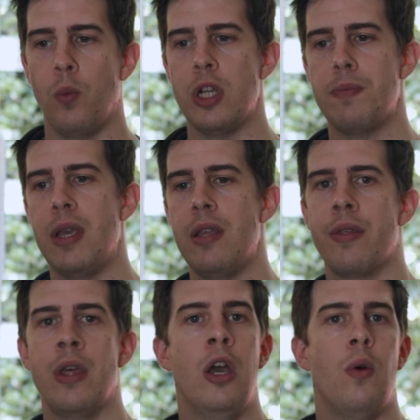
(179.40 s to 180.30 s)
which
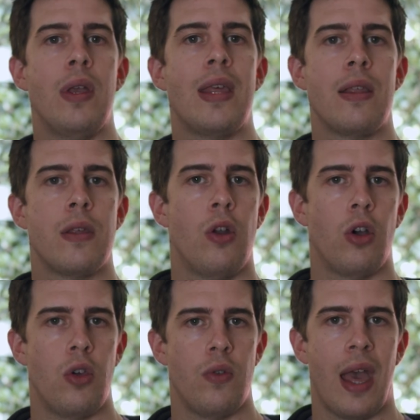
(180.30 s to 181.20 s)
means we tend to
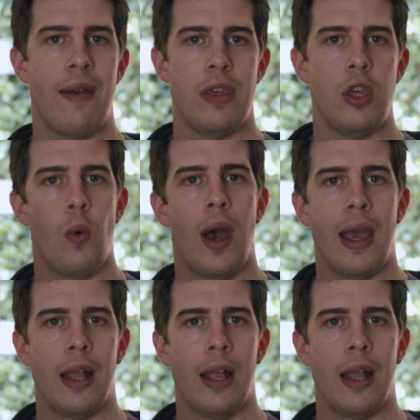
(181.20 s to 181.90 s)
not use heavy UI